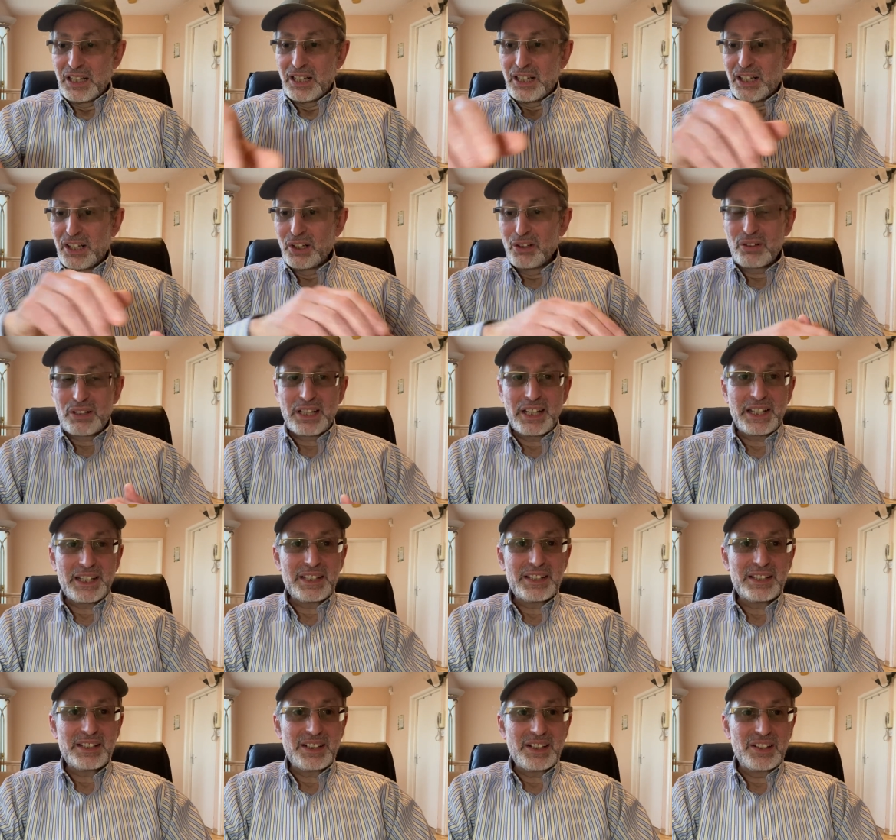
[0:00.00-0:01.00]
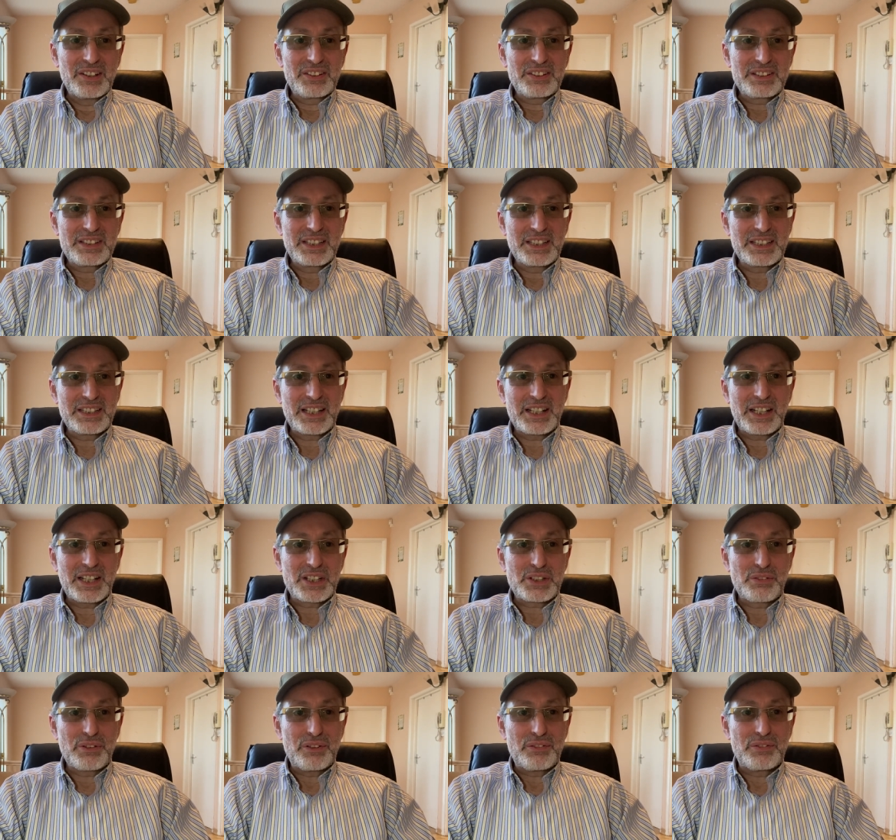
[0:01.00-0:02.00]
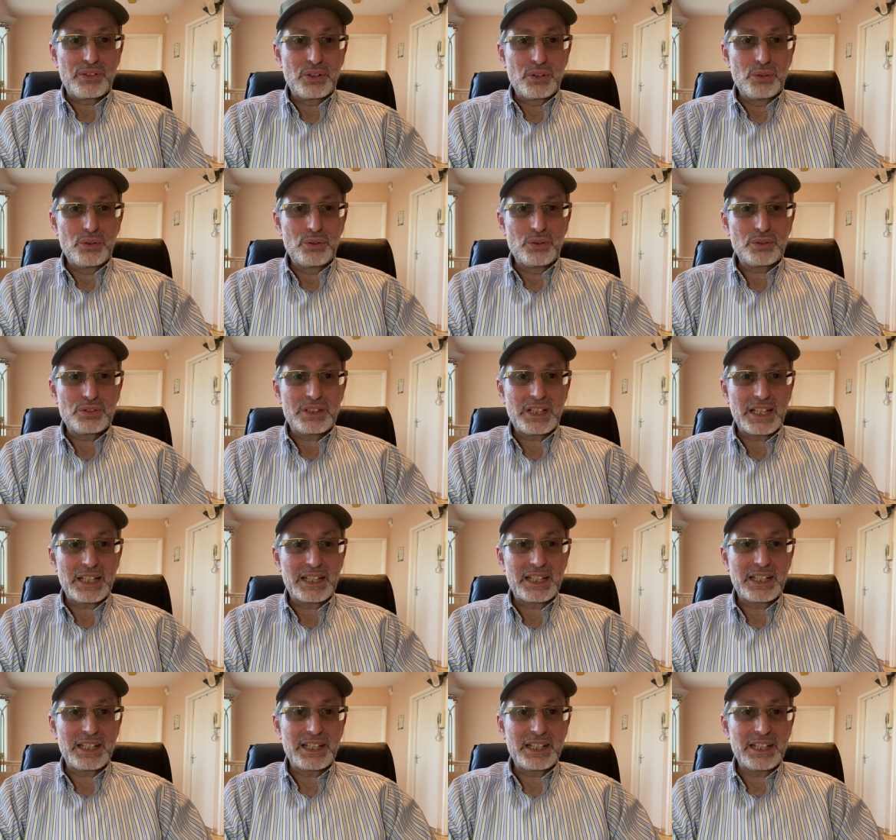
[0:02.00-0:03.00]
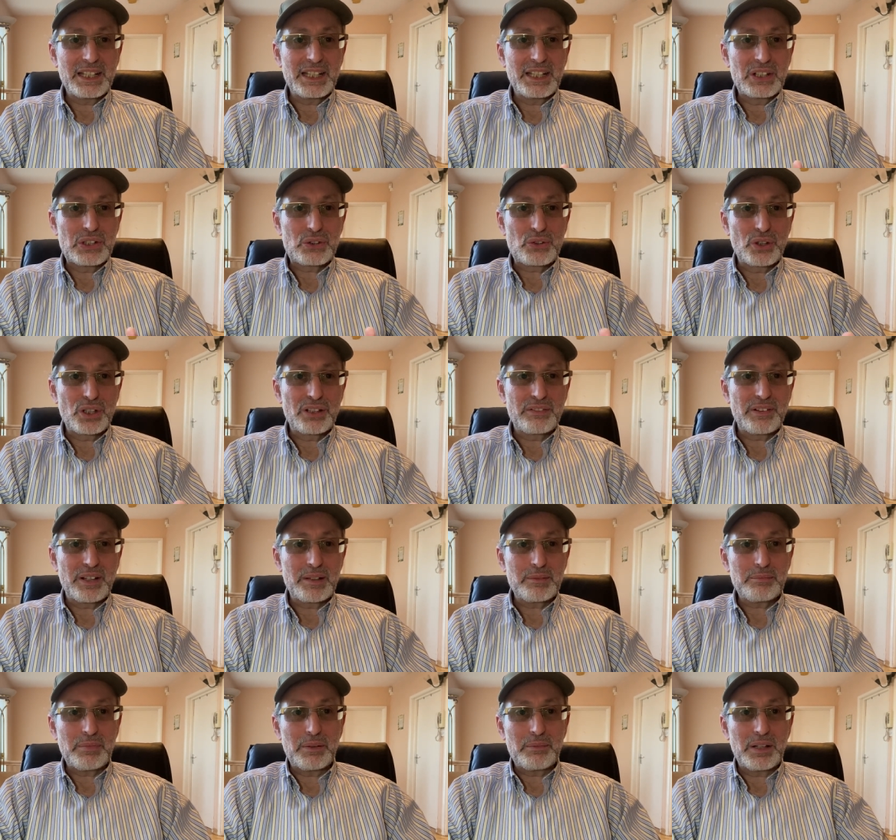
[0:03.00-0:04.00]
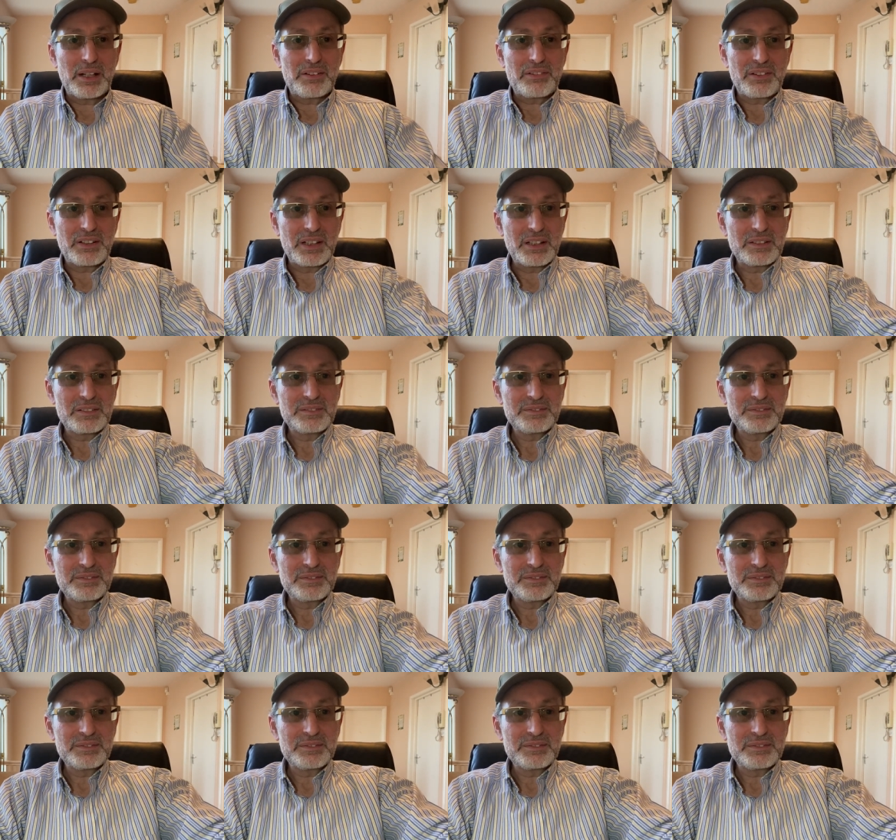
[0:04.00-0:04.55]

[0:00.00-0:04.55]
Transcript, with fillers: Okay, until the next review, take care, enjoy your vape, bye bye for now.